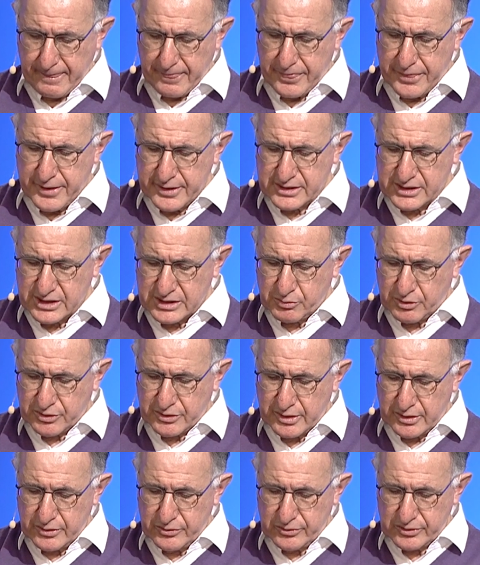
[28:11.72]
This is what
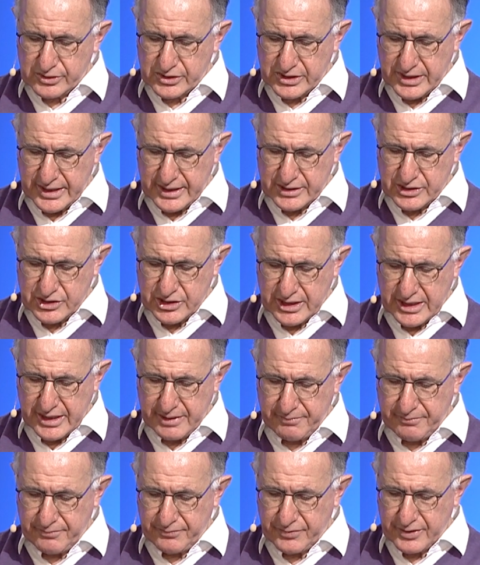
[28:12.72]
the Lord said to
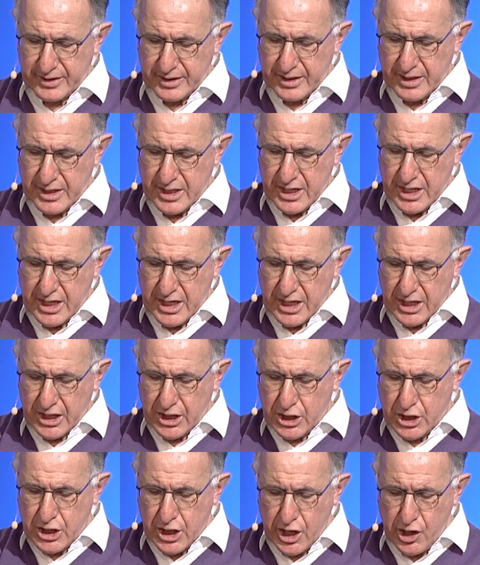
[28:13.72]
him
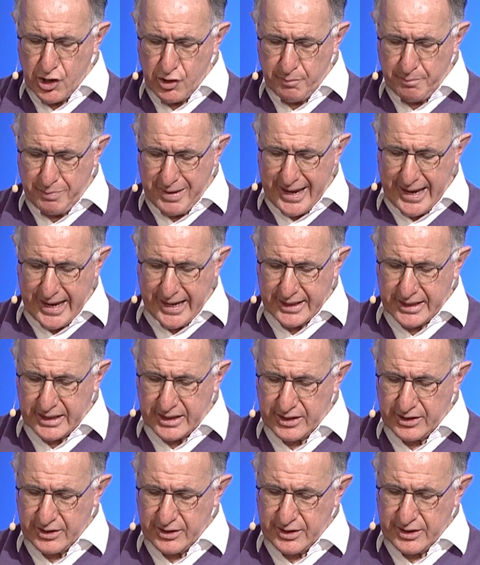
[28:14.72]
Go
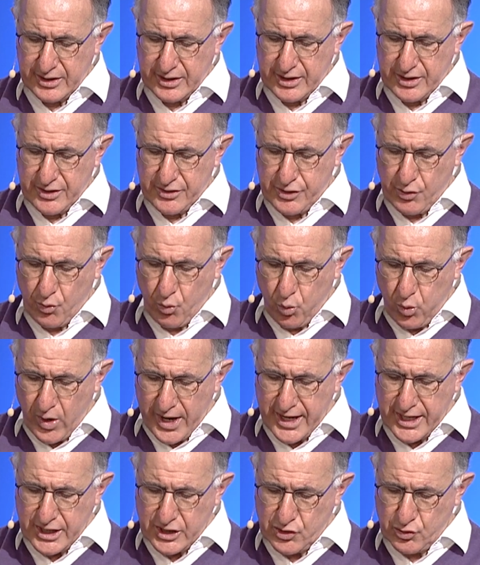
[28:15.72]
back the
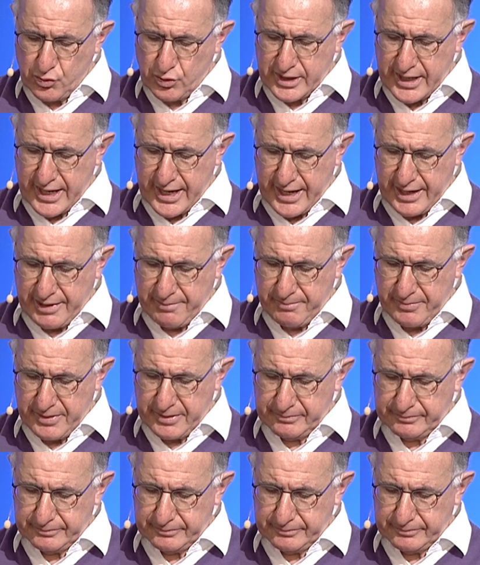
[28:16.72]
way you came